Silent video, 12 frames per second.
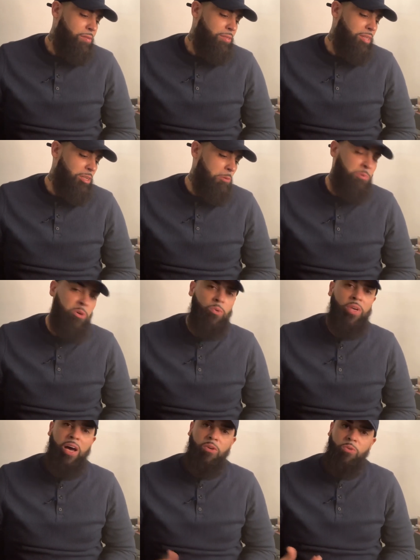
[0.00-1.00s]
And the people
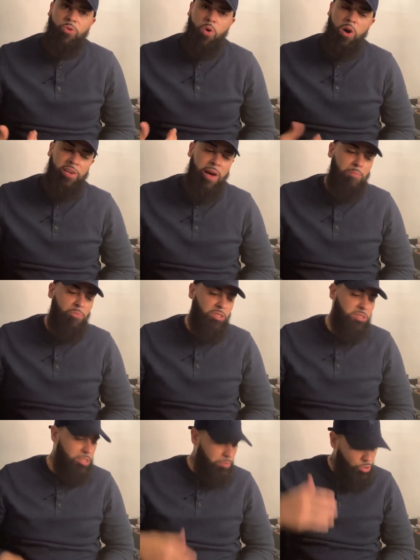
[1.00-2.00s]
who are not
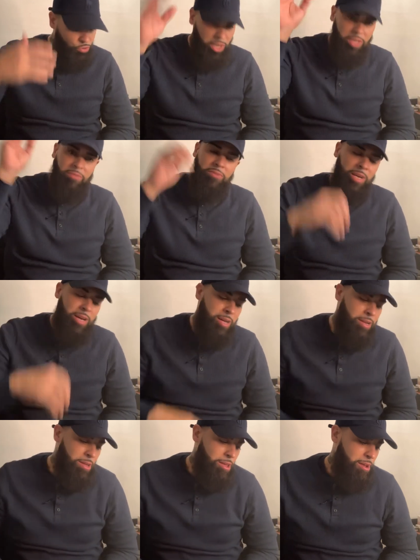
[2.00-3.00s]
Muslim, greet,
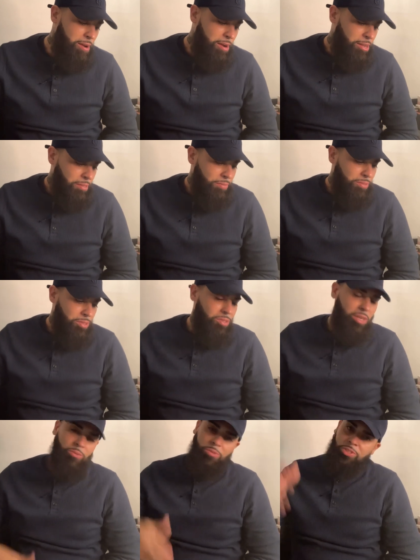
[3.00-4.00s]
man.
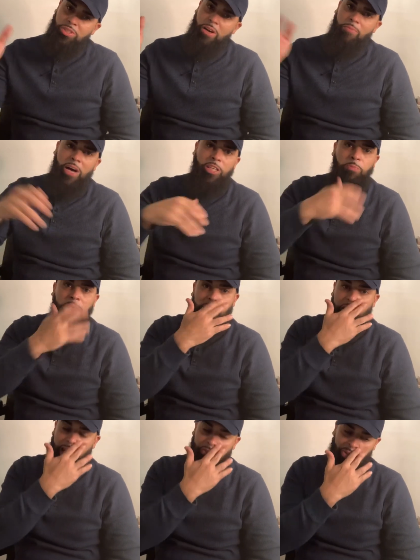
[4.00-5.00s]
What's up? I speak
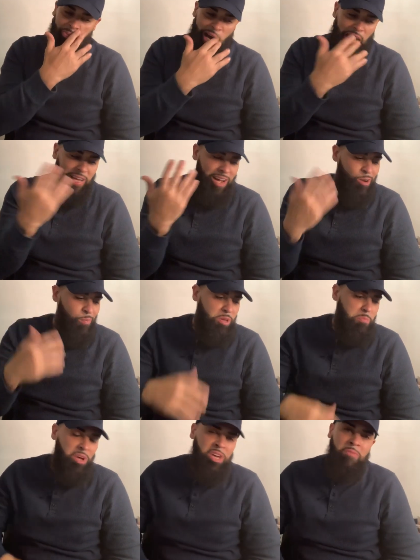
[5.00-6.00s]
to everybody. I don't be
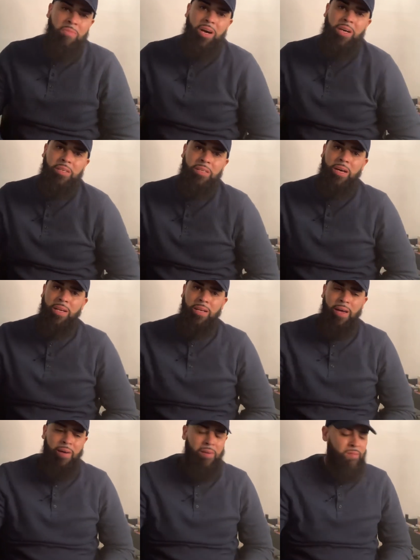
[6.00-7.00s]
mean mugging or none of that.